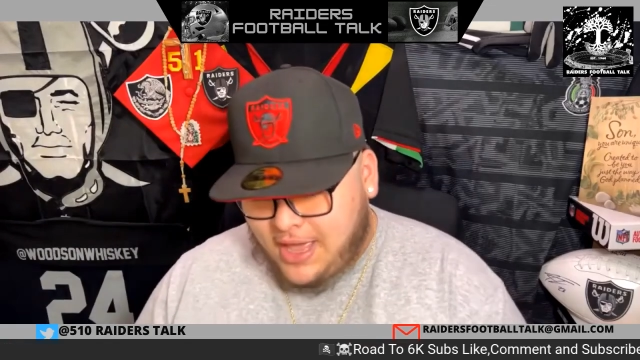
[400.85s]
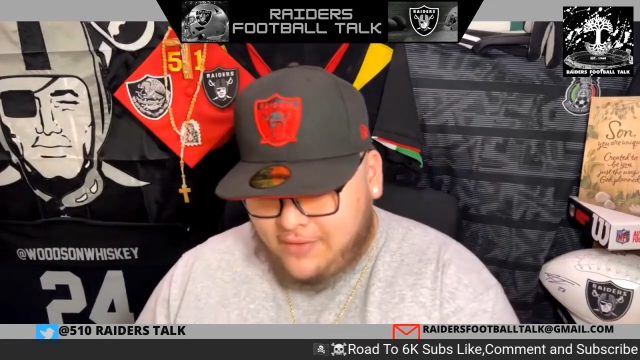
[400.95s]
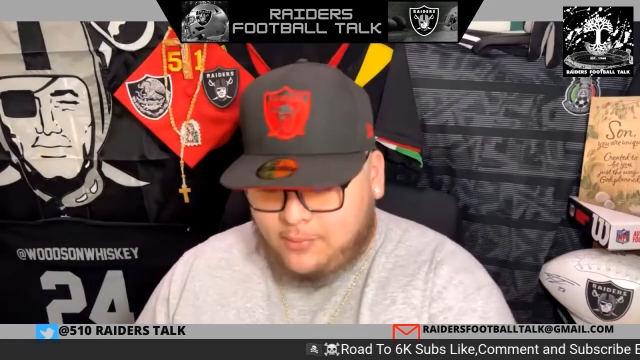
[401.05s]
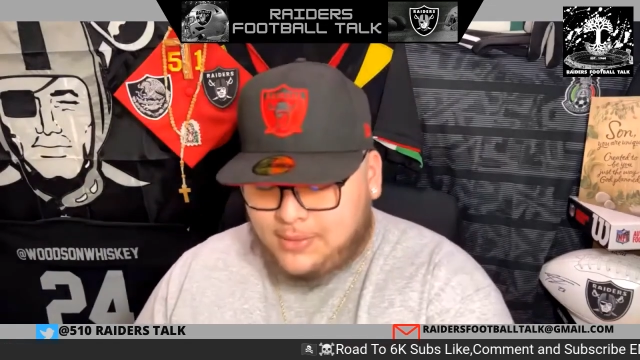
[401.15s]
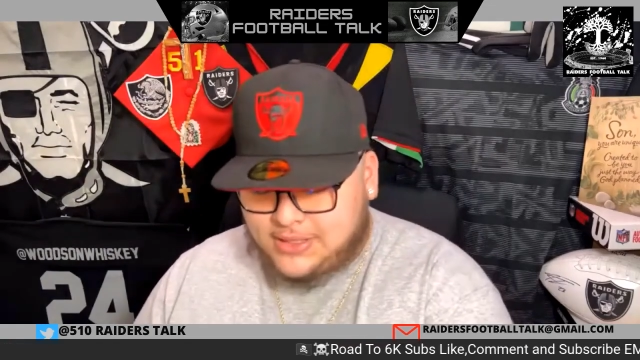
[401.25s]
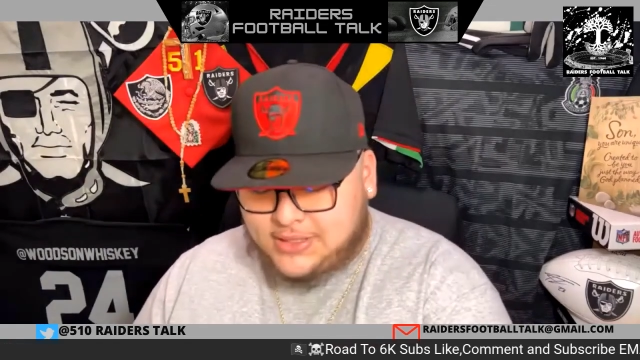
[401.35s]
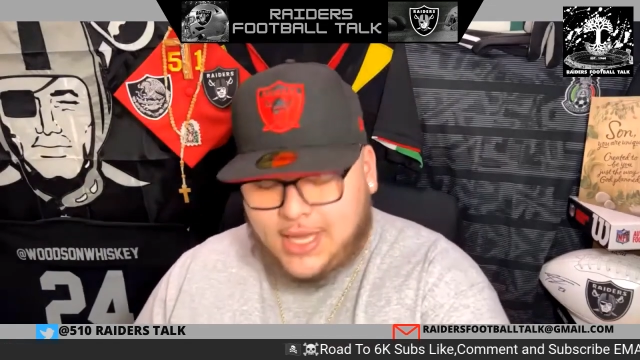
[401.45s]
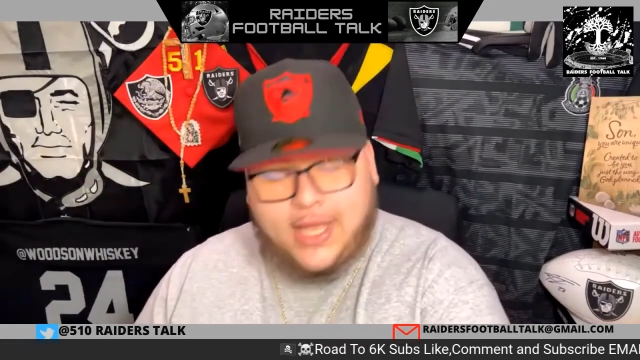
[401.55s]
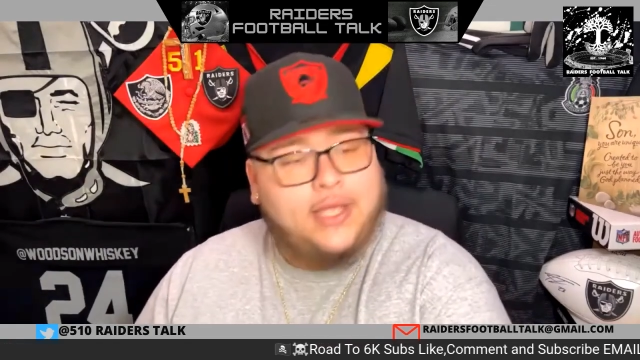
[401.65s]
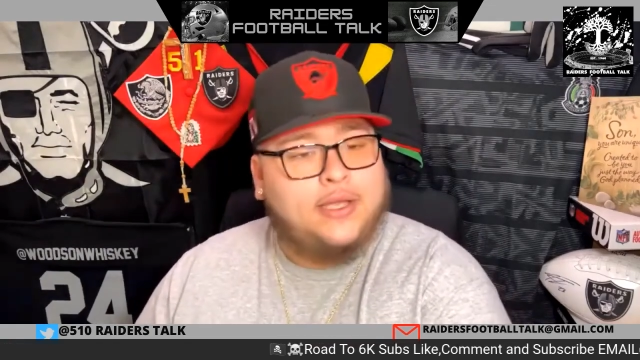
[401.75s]
Have a blessed
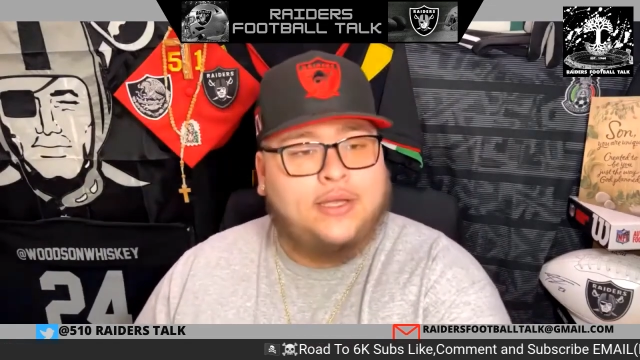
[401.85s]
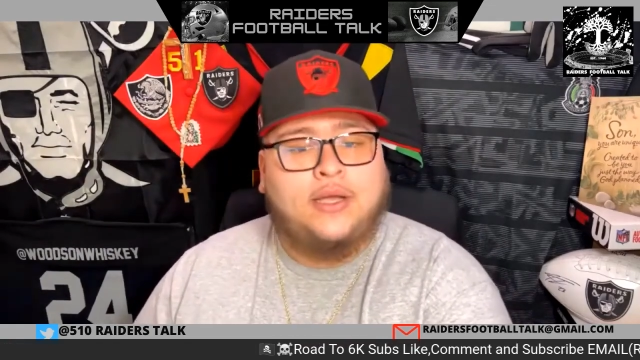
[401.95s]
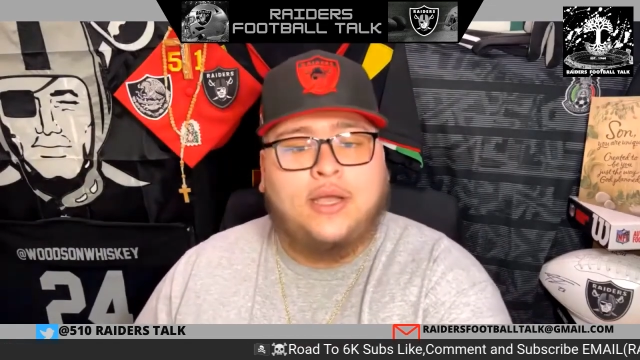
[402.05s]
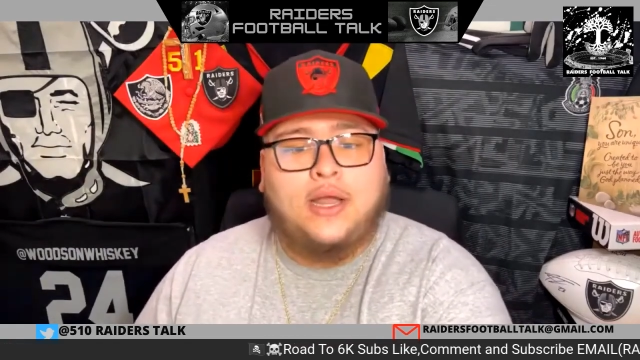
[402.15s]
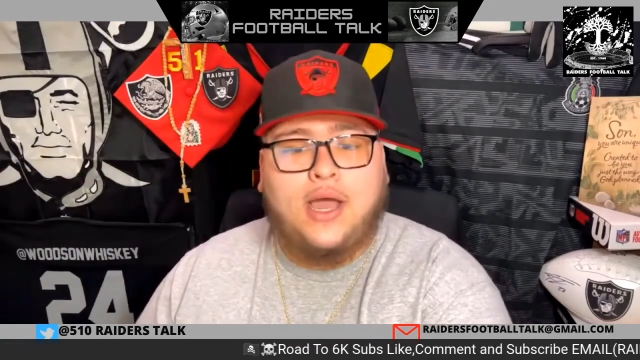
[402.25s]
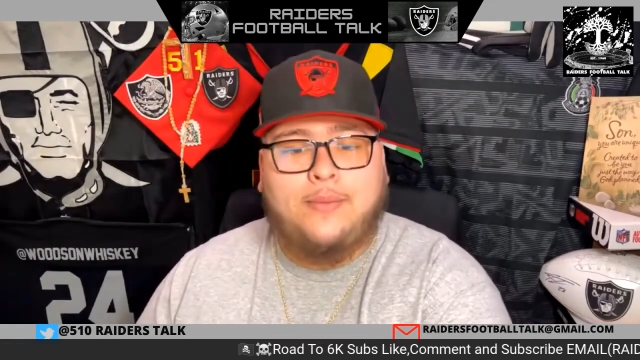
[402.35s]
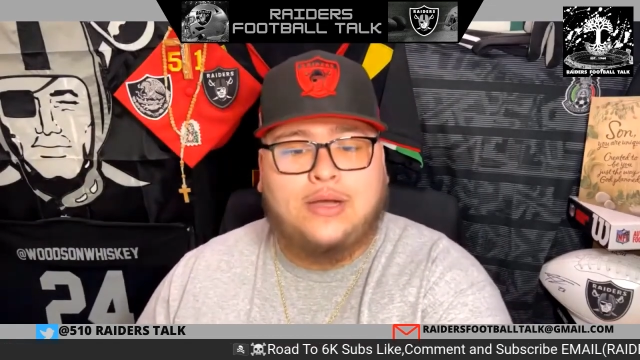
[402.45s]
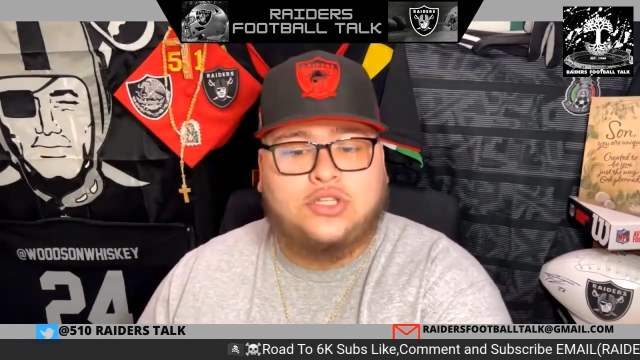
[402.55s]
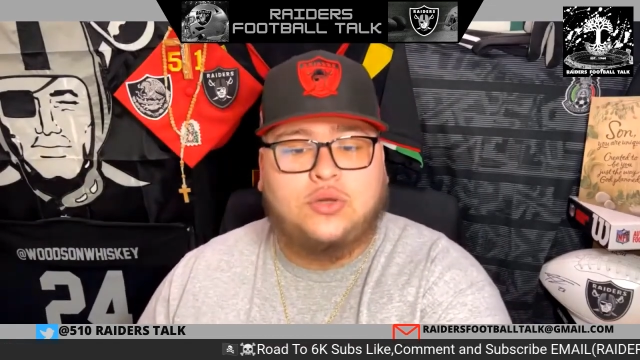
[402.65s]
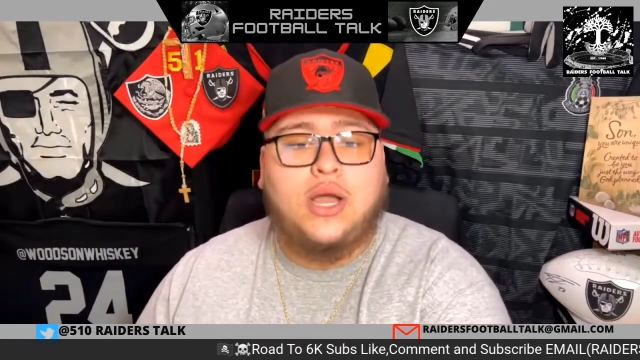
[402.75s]
day. And I'm
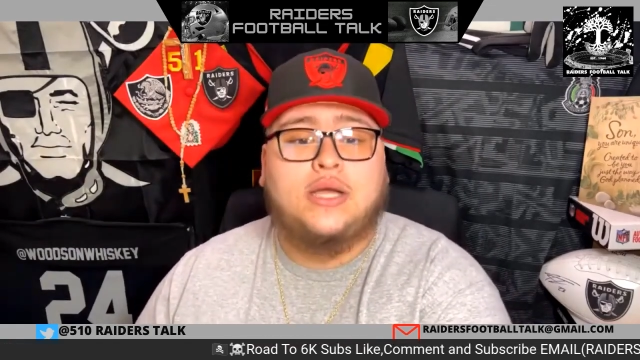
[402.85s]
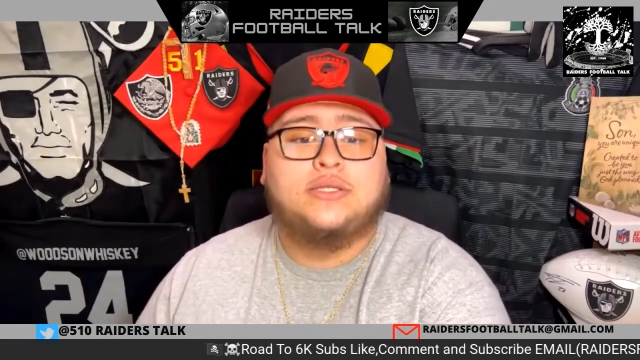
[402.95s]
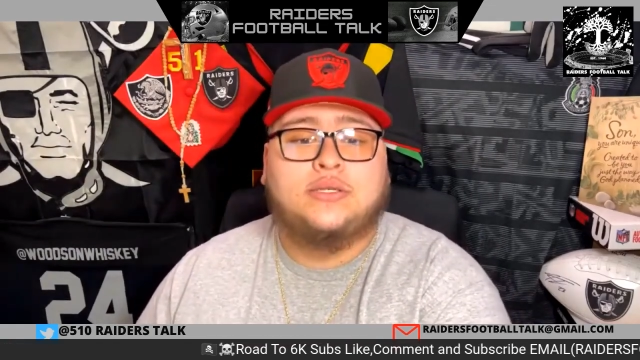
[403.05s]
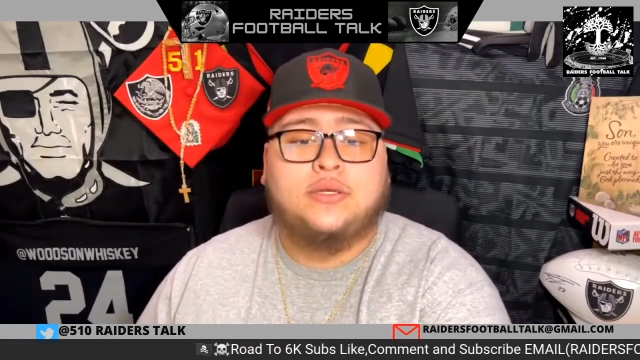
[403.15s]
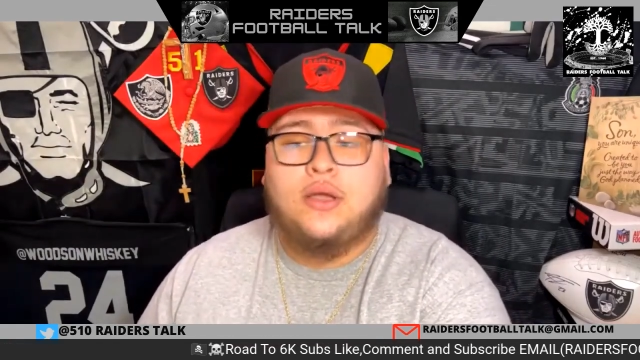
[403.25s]
out, you guys.